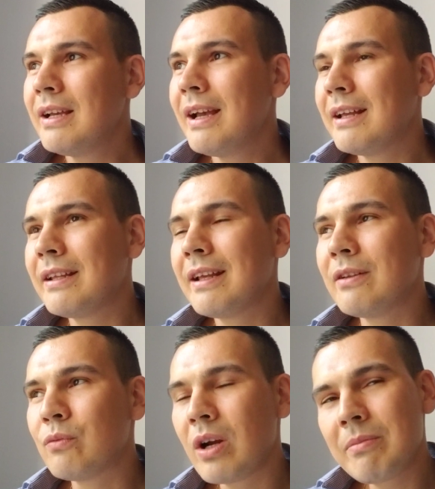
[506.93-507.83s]

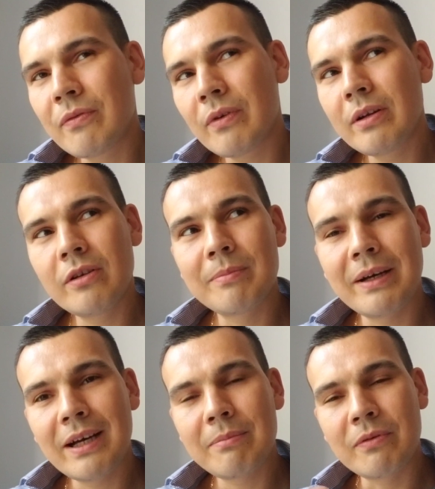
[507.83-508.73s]
And right before I look
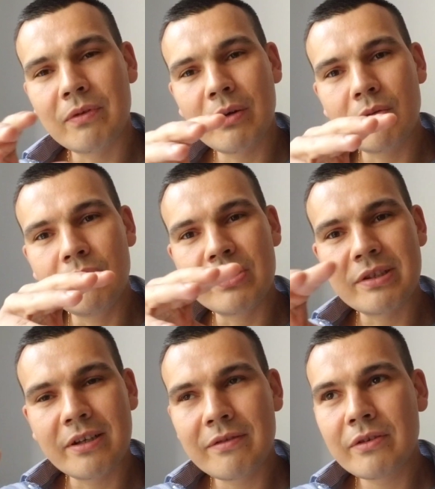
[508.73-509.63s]
back, before I would lose
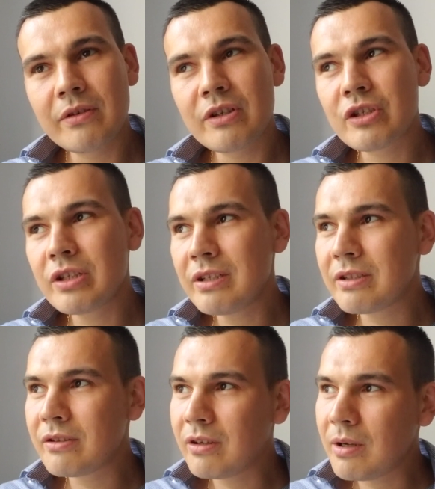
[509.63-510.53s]
sight of her, she
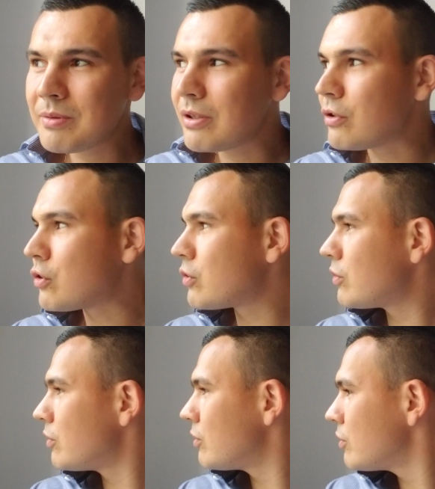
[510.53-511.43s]
stops and
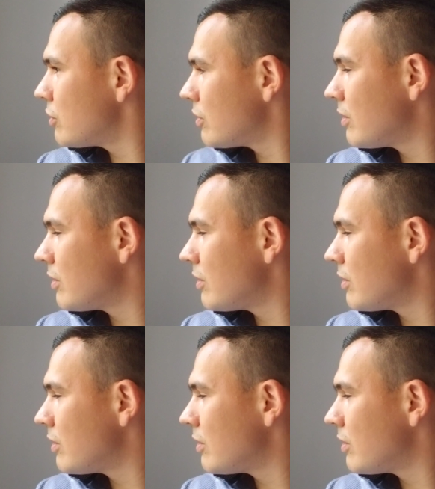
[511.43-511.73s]
turns